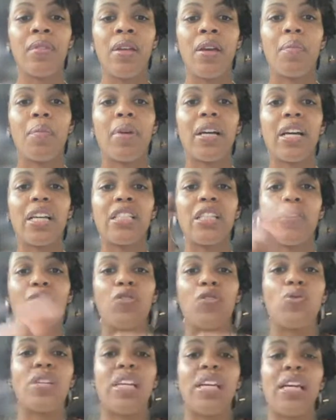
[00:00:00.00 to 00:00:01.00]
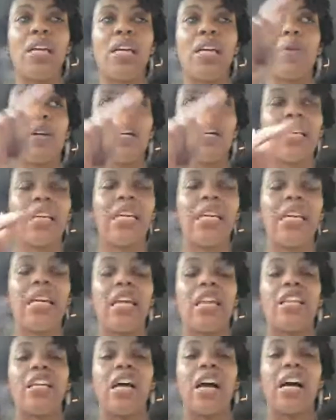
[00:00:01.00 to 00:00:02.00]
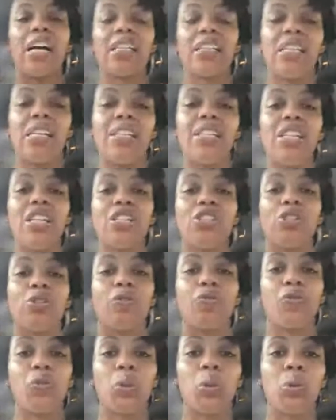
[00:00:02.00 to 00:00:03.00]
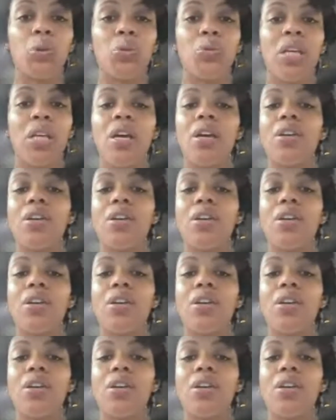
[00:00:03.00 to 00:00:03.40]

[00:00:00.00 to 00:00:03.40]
Because if you keep, again, attending to fruit,